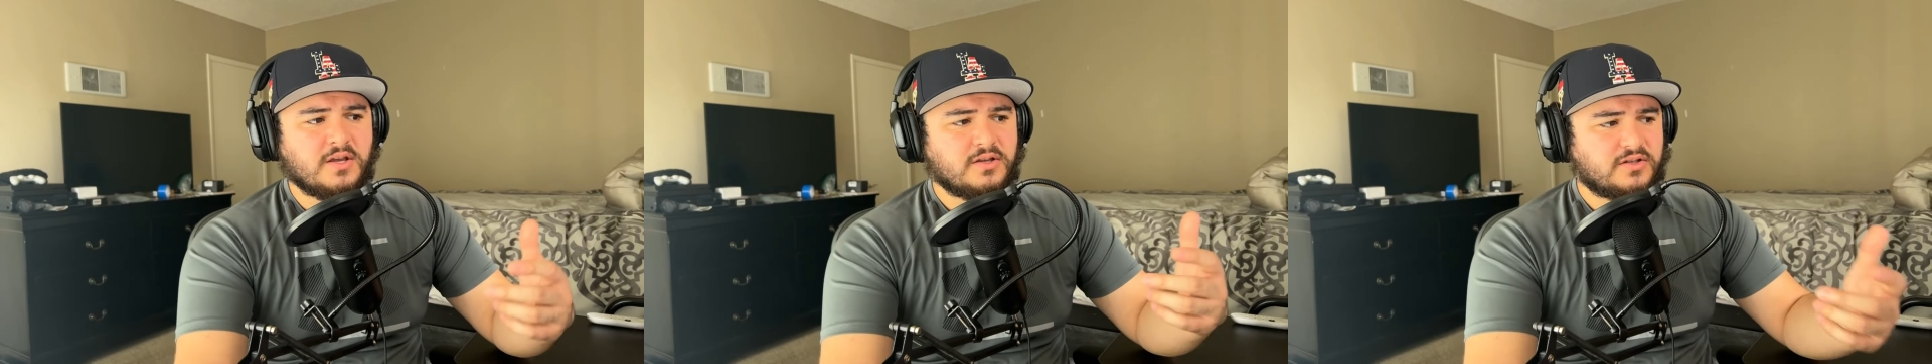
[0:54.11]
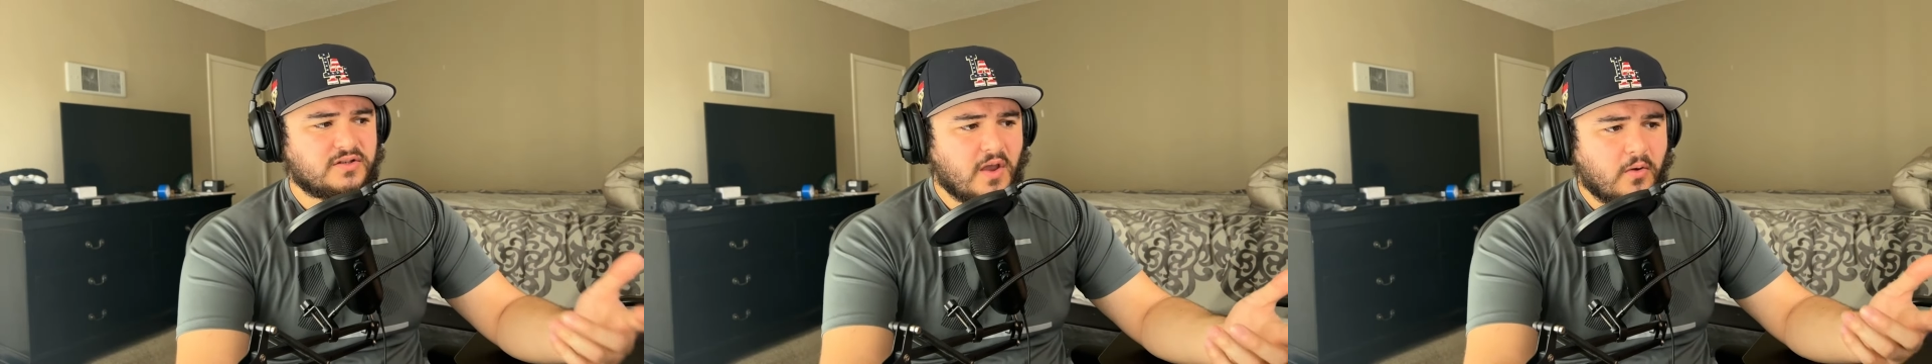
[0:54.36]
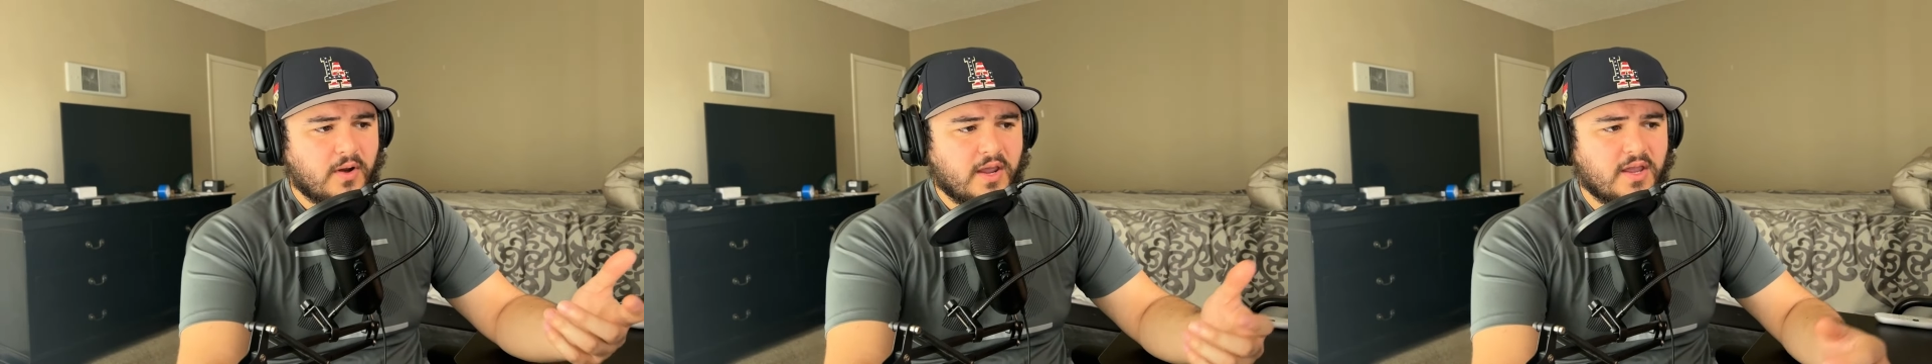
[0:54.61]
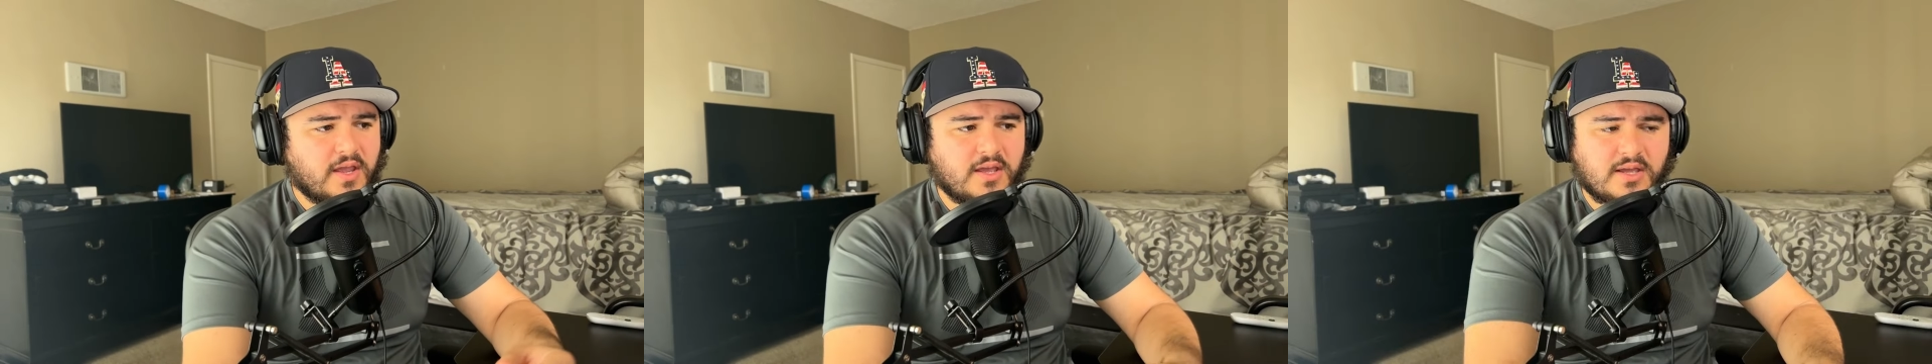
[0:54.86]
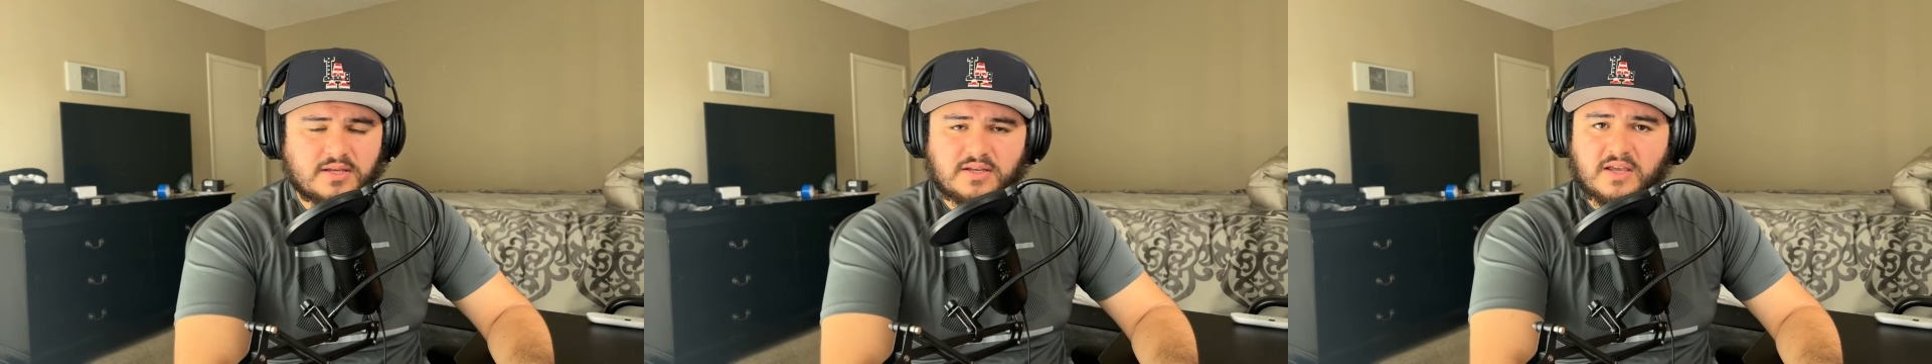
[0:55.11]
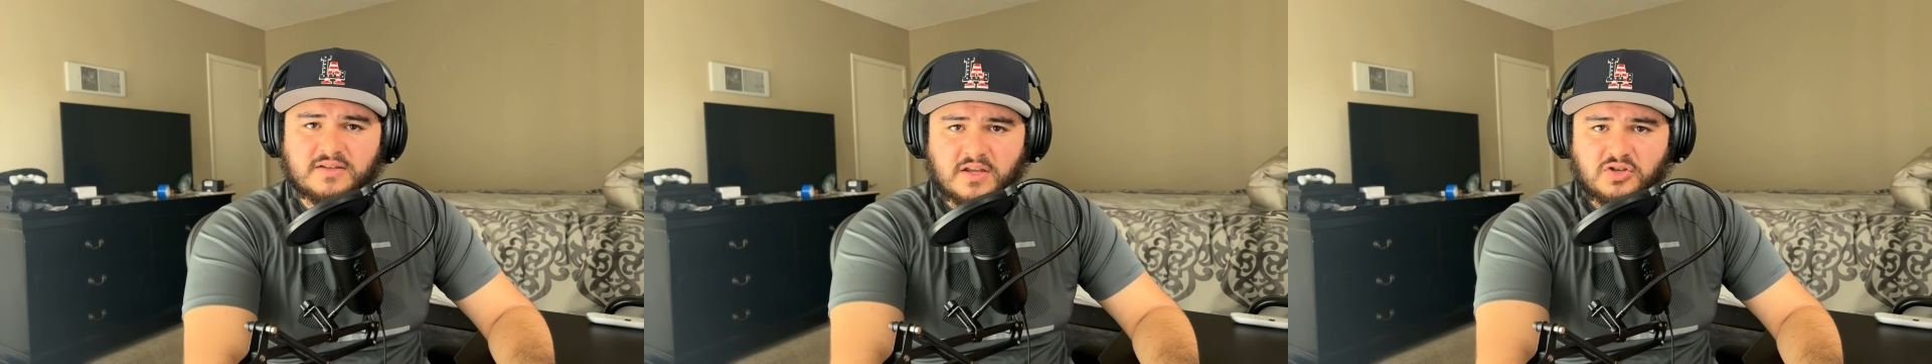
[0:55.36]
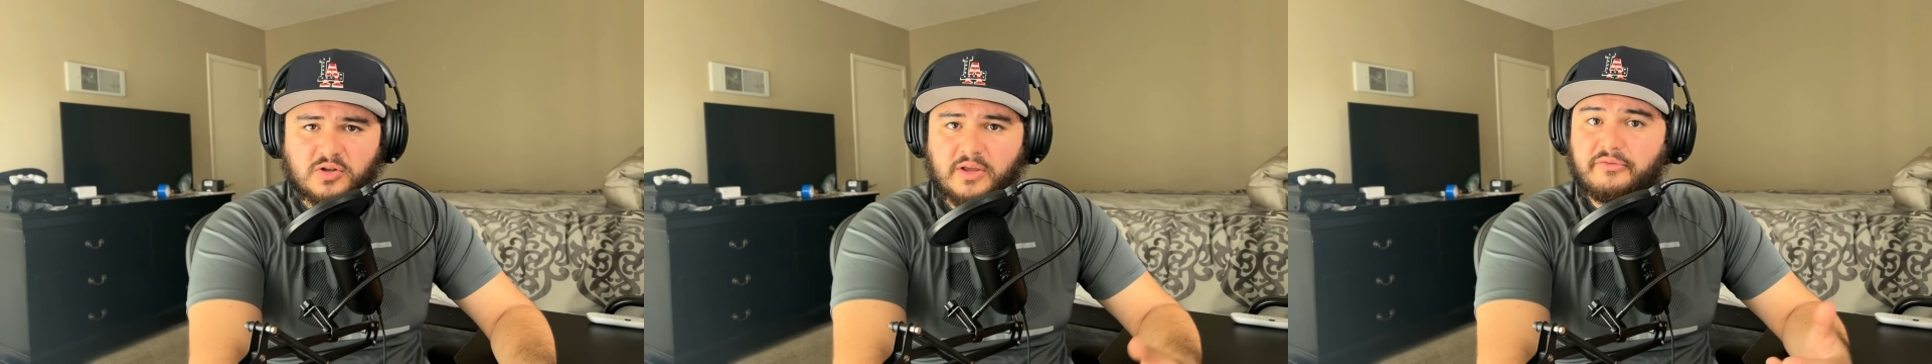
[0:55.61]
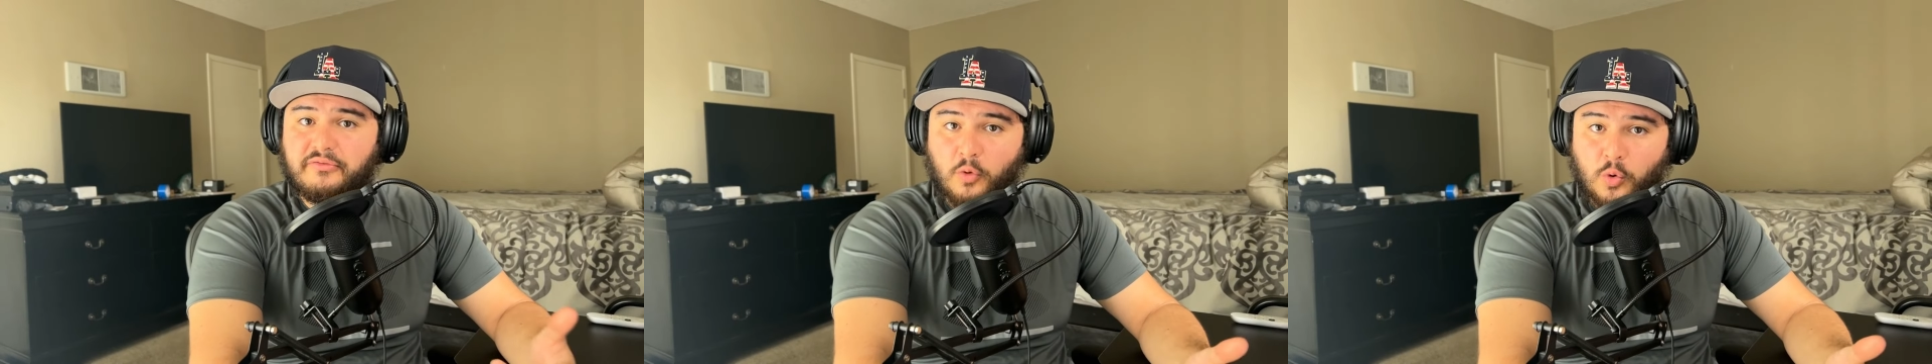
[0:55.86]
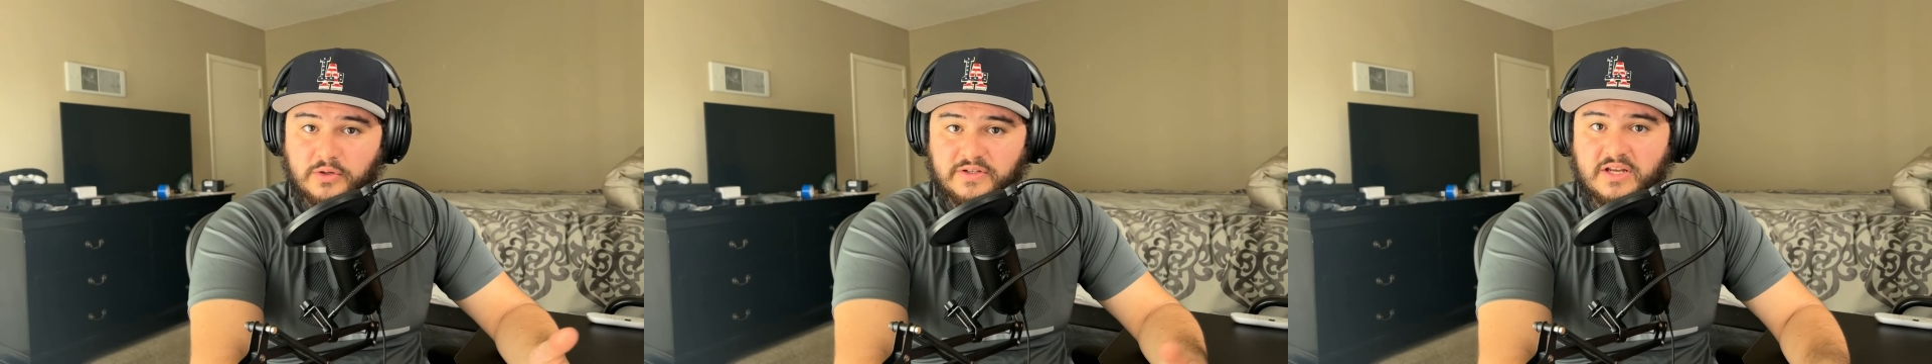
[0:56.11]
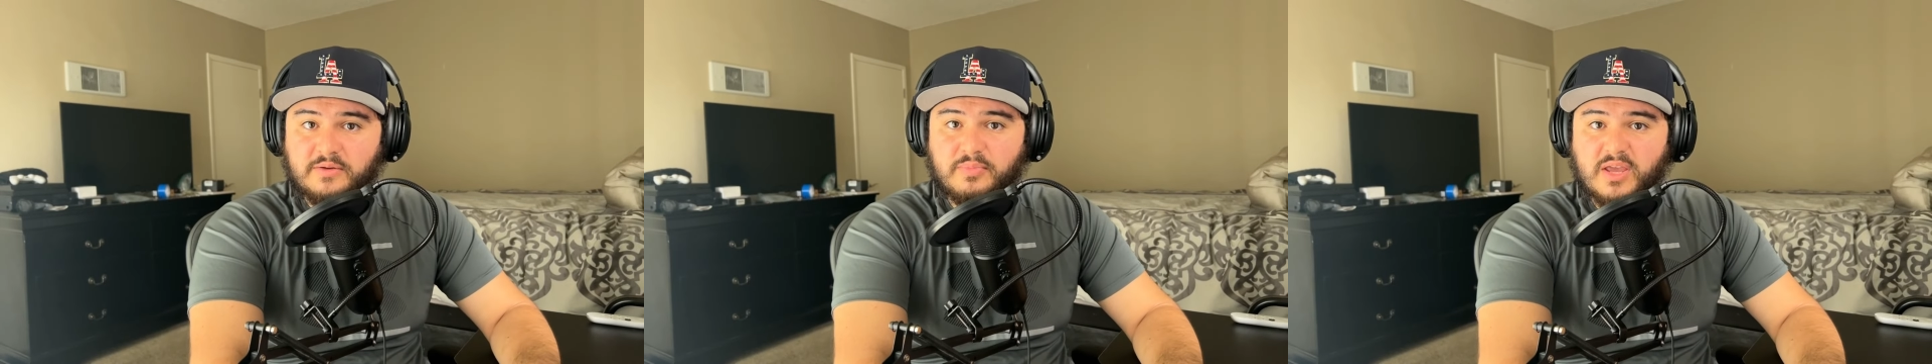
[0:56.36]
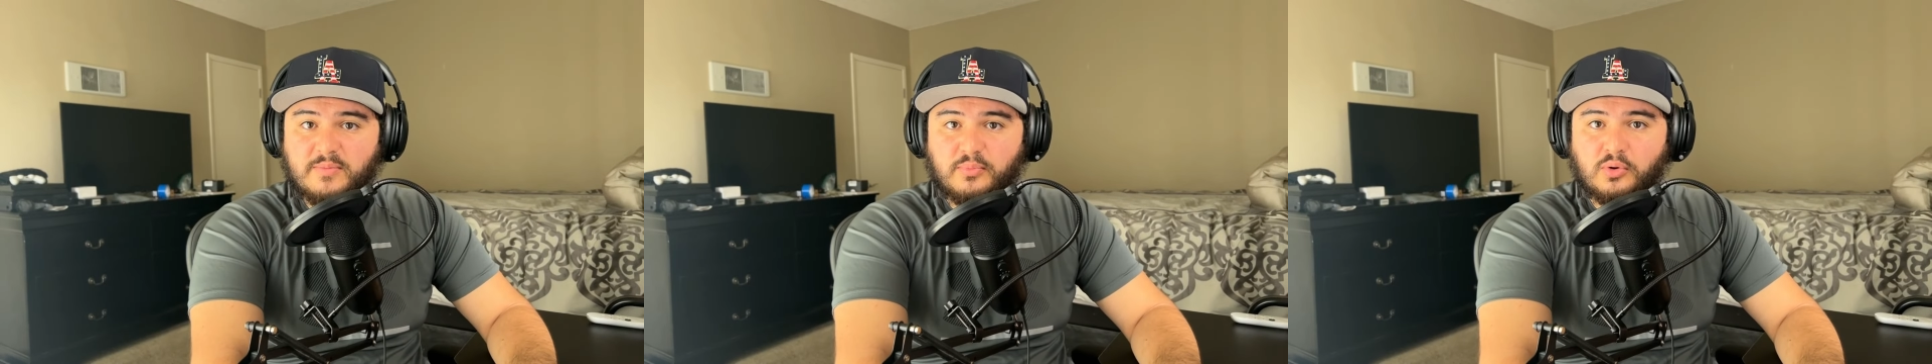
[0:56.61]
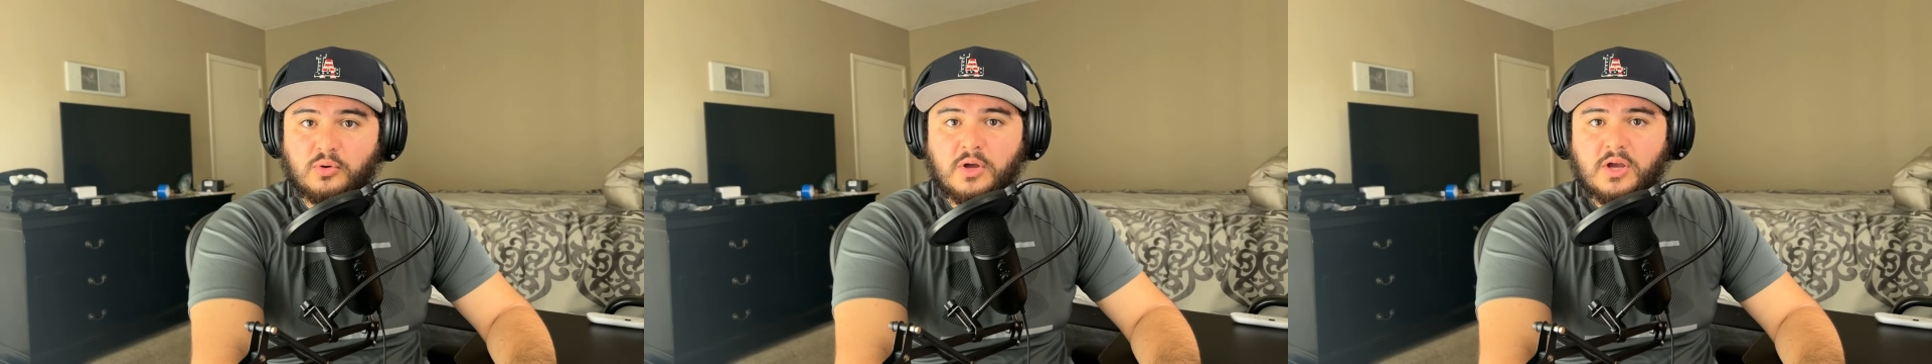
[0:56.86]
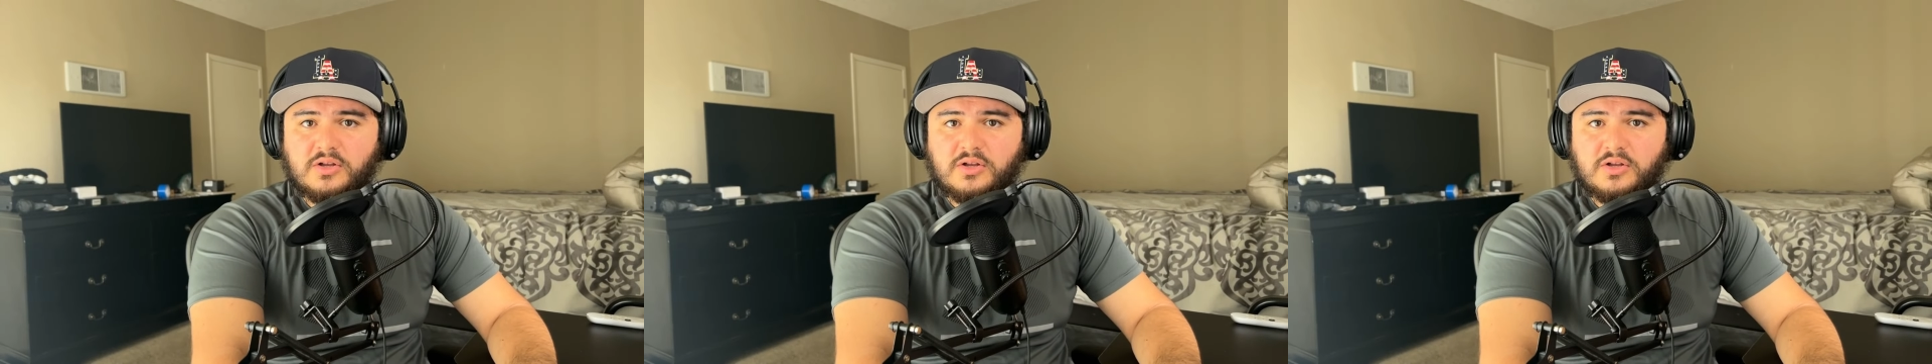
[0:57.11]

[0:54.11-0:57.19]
Sony is essentially forcing people